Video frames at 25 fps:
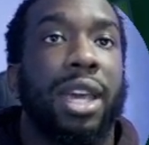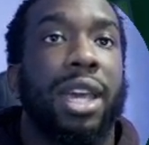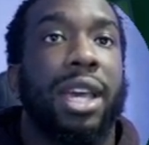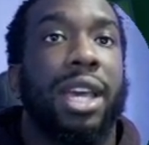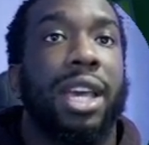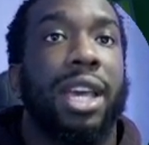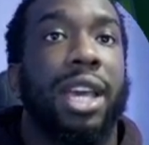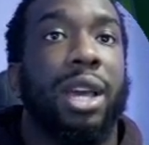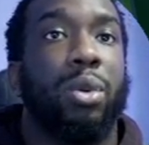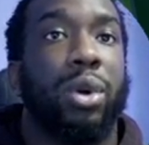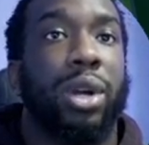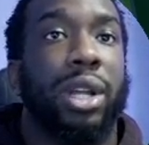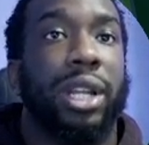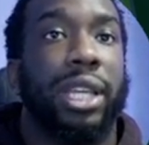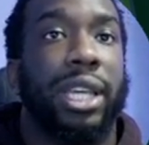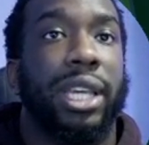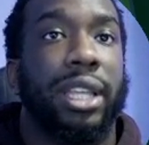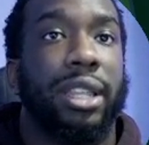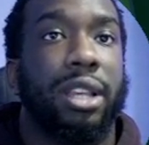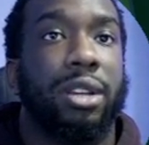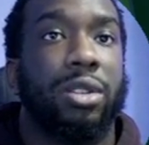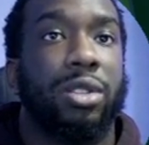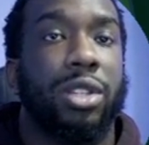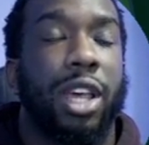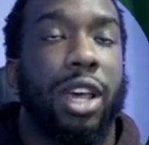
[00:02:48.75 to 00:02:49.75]
and we're gonna get
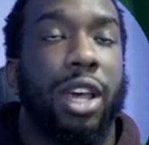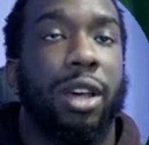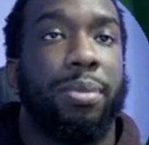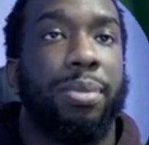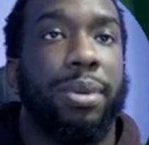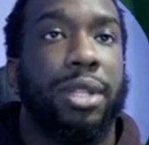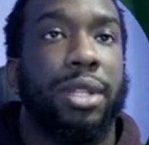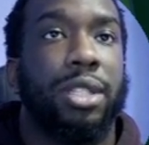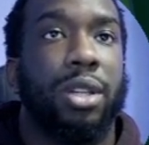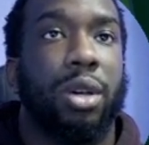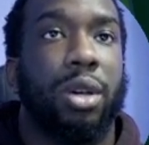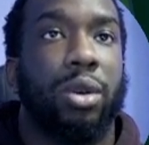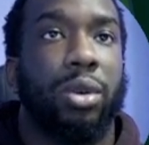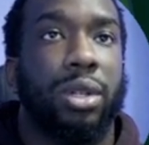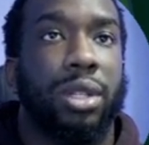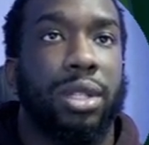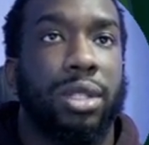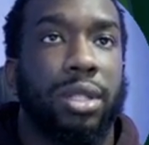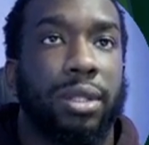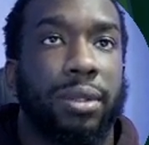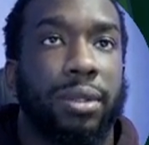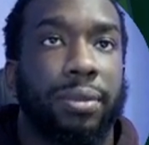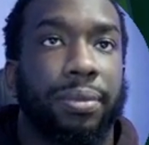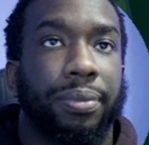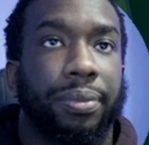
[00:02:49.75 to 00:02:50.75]
those LP
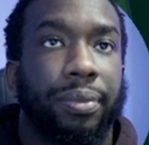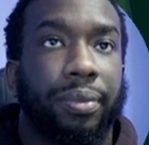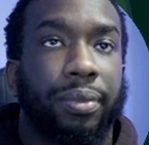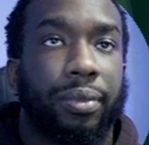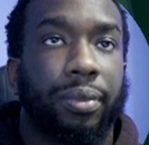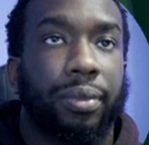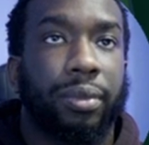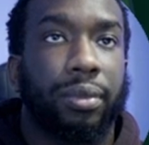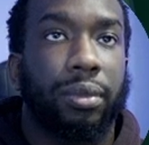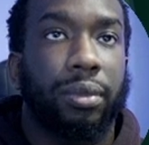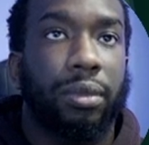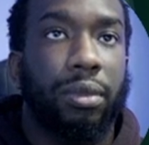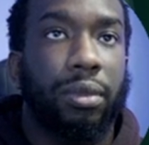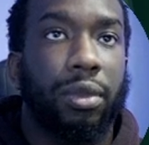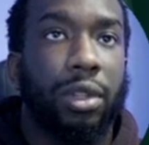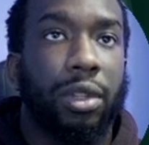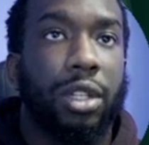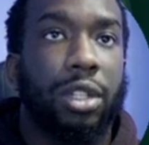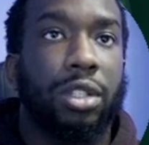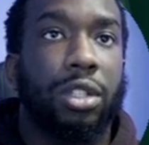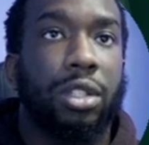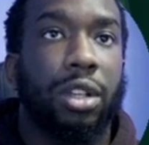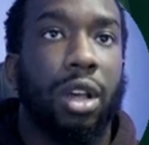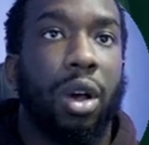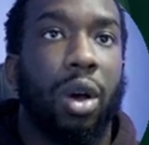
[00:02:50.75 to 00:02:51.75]
tokens.
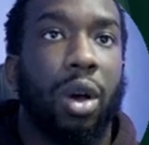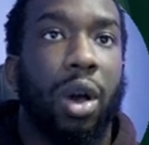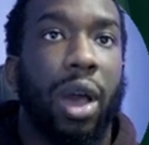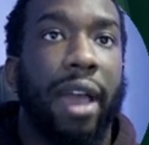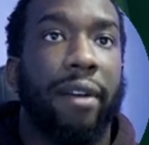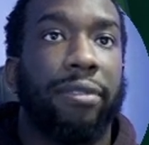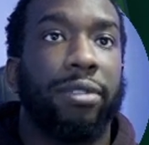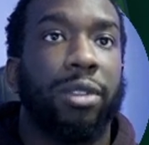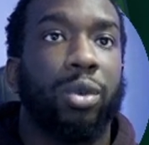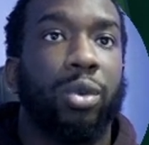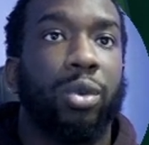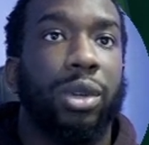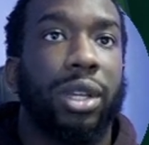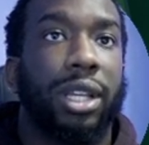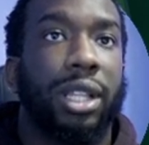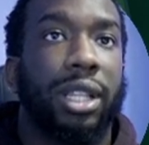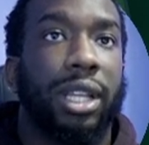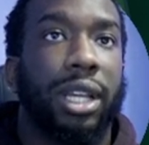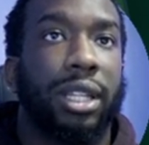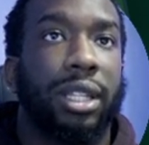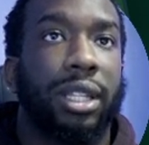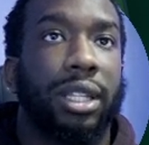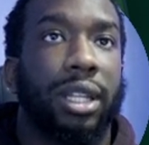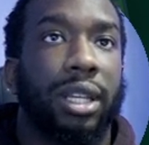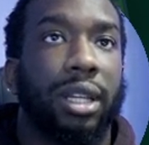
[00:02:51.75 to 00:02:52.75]
So after we
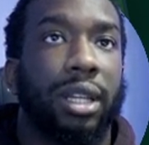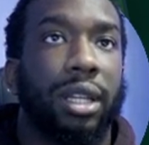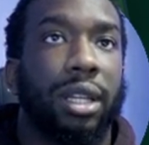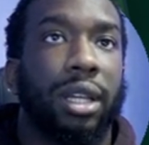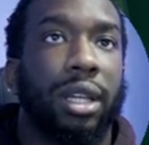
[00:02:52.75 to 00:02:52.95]
clicked it,